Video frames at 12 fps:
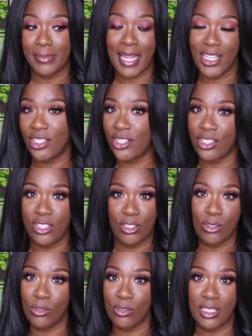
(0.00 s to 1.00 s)

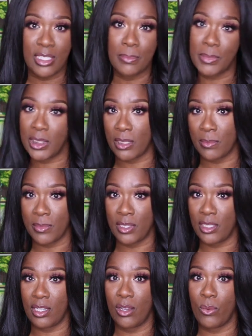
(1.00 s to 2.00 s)
digestional symptoms,
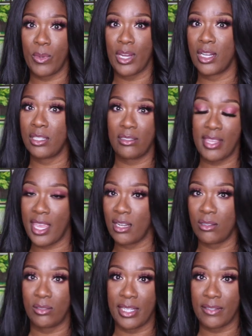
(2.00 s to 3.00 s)
you know, where you can't
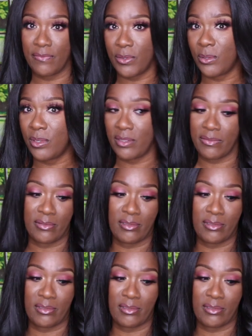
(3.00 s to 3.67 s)
hold down food and